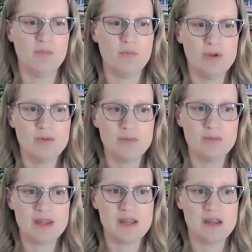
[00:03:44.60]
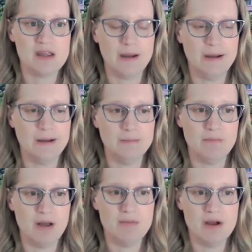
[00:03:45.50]
We will be
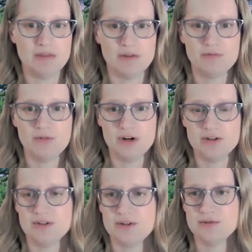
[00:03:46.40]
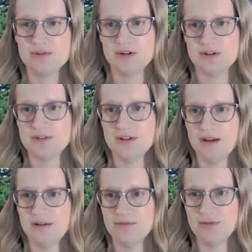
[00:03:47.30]
among the first users
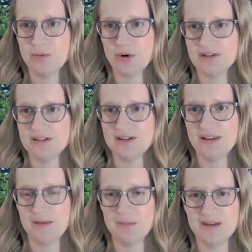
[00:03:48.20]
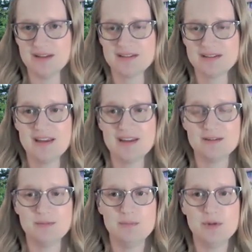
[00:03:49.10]
of the Morganton campus.
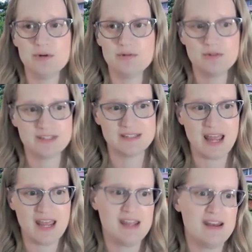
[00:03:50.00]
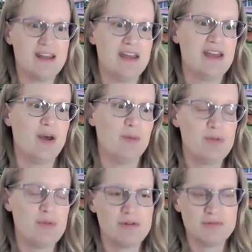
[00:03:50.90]
It's a beautiful site, a
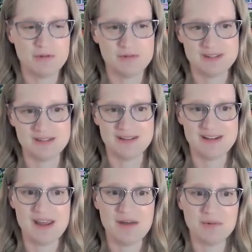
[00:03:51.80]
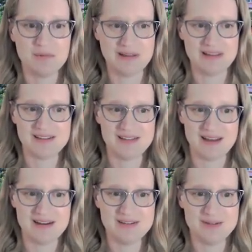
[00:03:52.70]
beautiful facility, and we're really
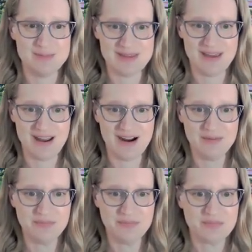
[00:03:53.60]
excited to be there.